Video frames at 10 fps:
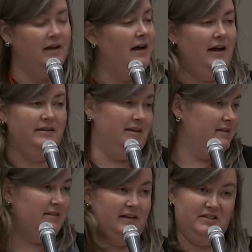And
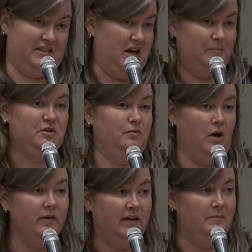DSA just kept
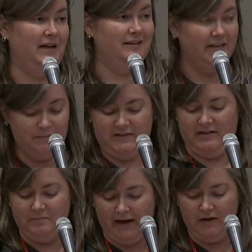growing by leaps
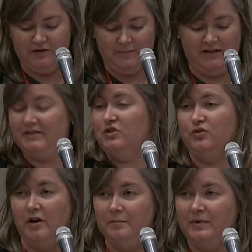and bounds because
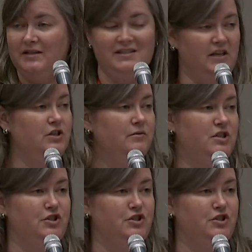Trump continued to